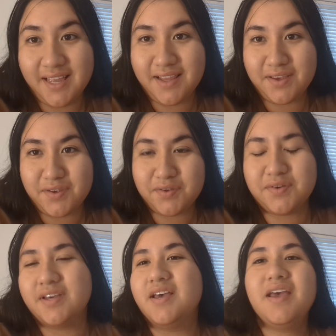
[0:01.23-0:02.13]

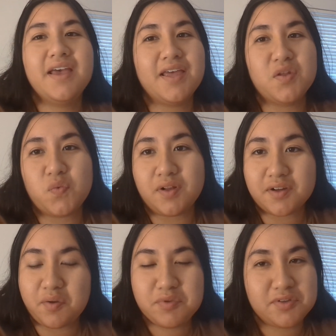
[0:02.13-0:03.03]
Hello, and
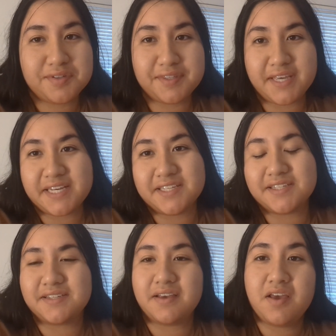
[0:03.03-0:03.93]
welcome to
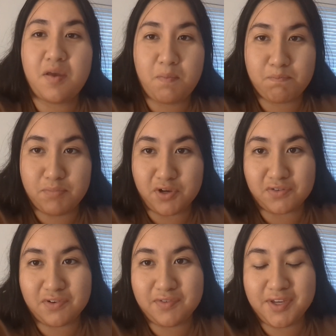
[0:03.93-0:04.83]
today's
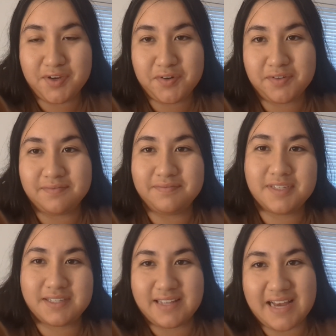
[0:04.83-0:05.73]
book review
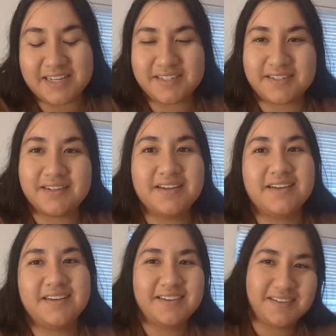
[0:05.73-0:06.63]
slash
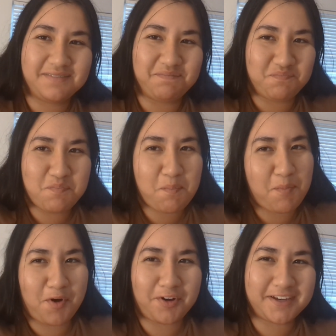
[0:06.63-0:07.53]

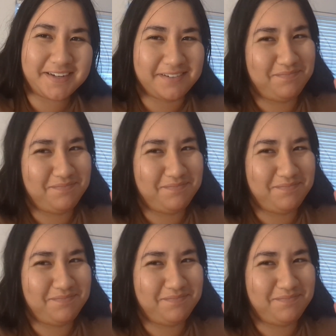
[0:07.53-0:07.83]
book